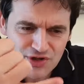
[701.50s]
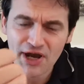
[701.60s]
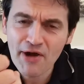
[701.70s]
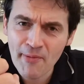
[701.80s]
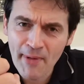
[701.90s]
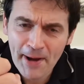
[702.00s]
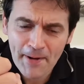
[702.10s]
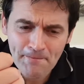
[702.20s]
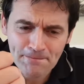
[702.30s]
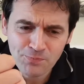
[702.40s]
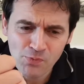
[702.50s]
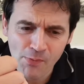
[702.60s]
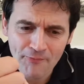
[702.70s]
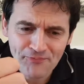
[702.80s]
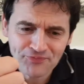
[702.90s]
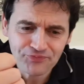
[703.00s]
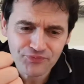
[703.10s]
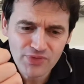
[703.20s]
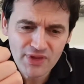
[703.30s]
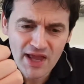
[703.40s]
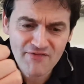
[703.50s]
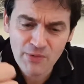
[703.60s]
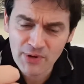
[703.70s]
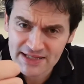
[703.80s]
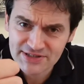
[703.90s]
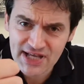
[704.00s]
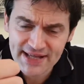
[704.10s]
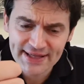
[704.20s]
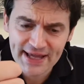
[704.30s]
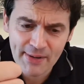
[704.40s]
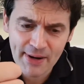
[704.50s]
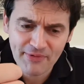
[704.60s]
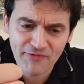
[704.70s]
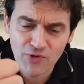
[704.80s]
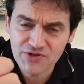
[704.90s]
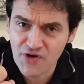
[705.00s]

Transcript: So the Caramac, if anyone hasn't had the Caramac before,